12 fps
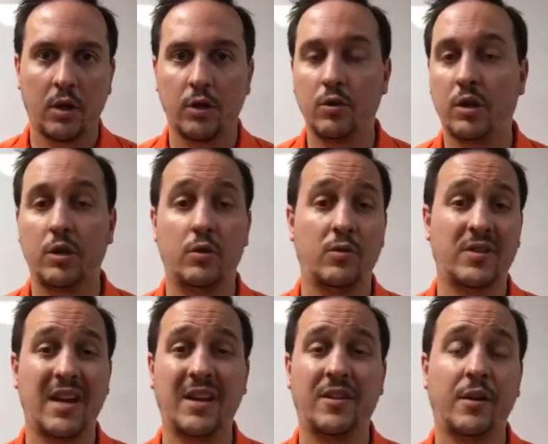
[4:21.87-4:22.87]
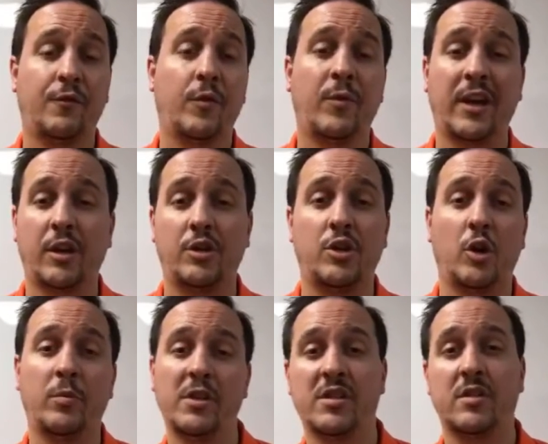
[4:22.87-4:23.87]
You can use anything from like
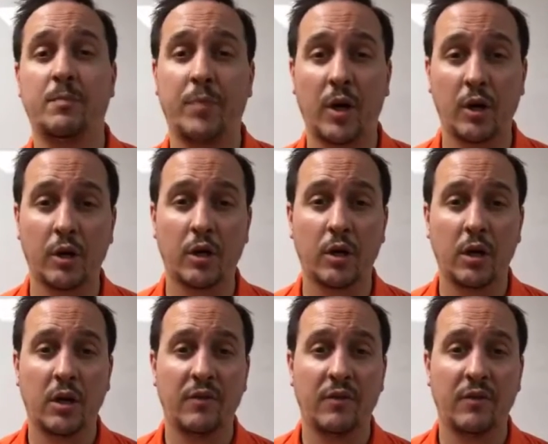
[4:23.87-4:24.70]
Adobe Spark